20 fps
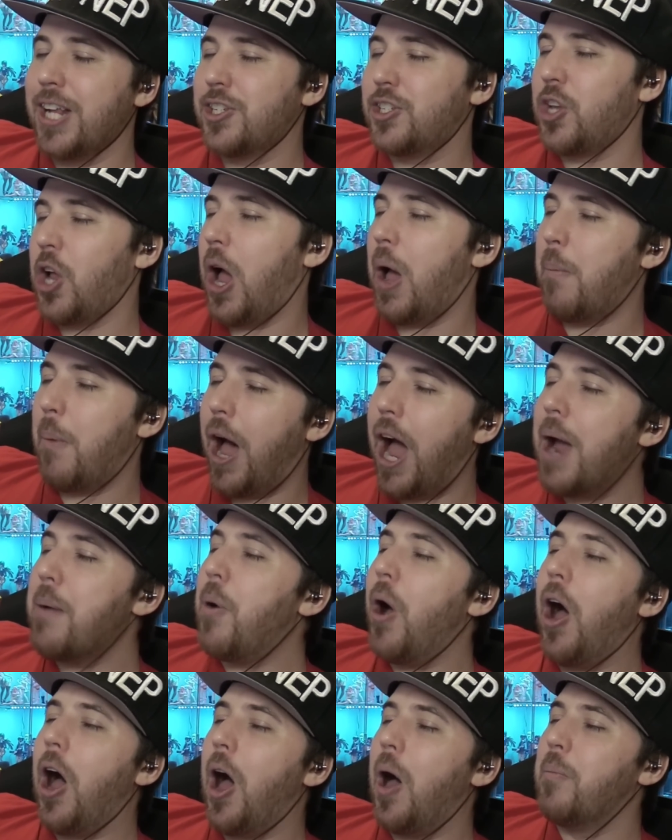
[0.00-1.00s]
And so
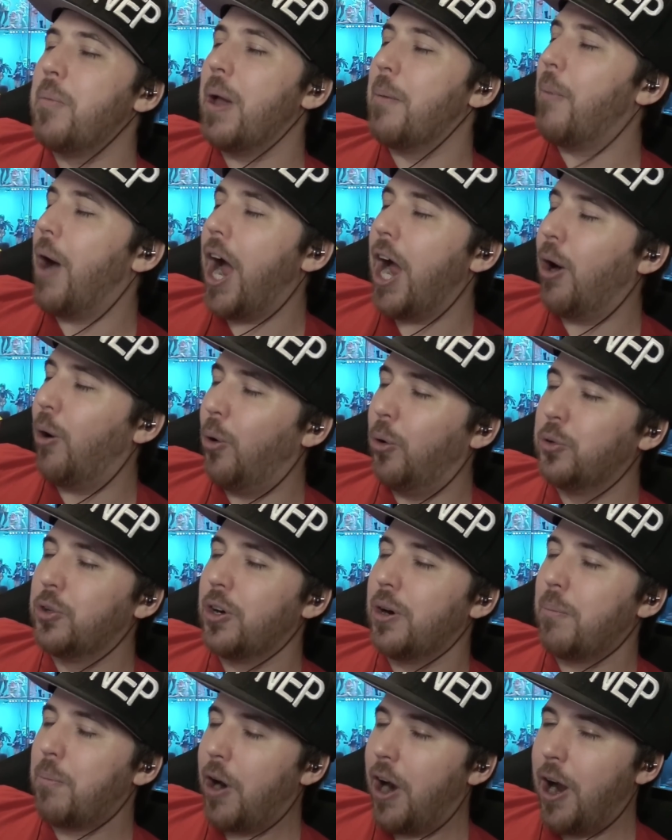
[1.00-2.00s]
my mom and my
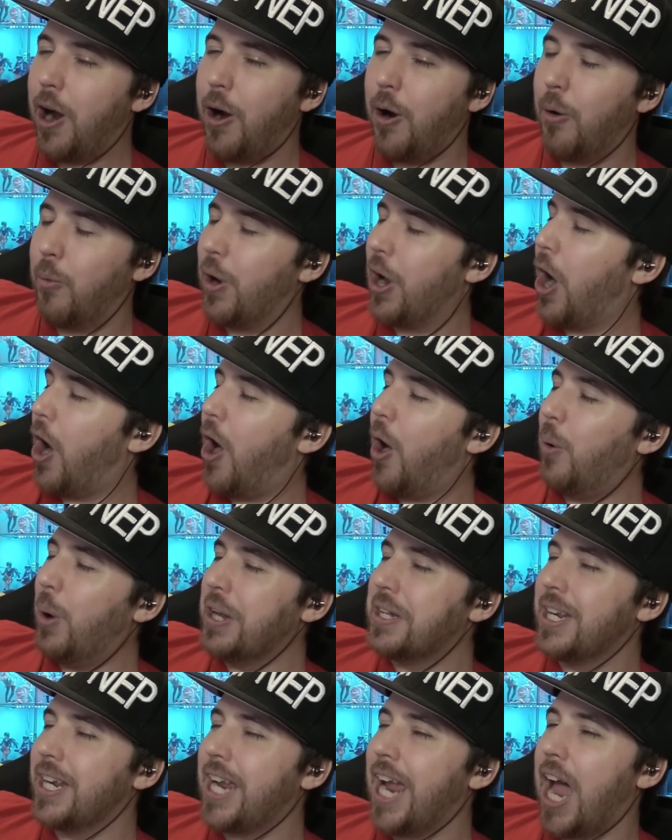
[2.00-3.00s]
older bro, we all
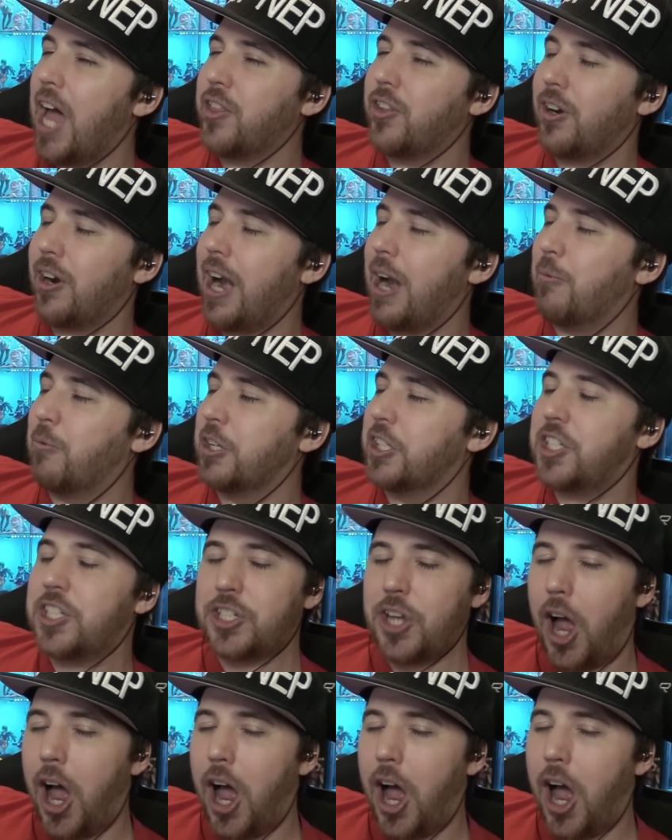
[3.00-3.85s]
went together and we